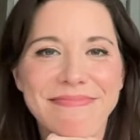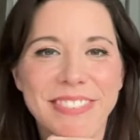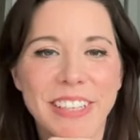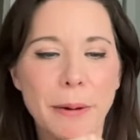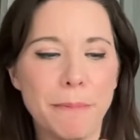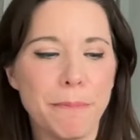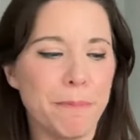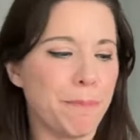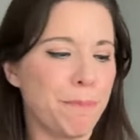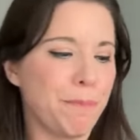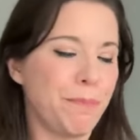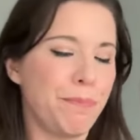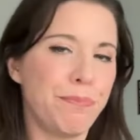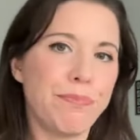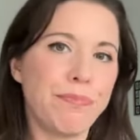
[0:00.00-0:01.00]

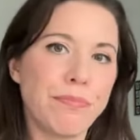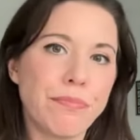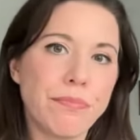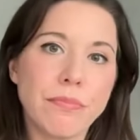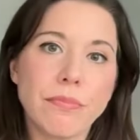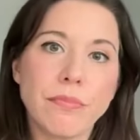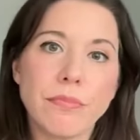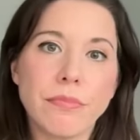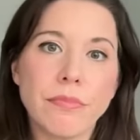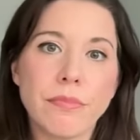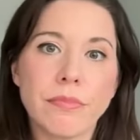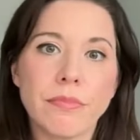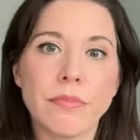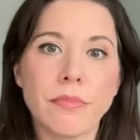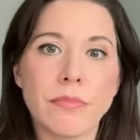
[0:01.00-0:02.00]

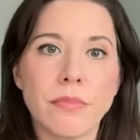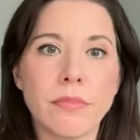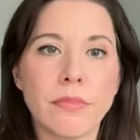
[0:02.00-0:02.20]
This person isn't speaking.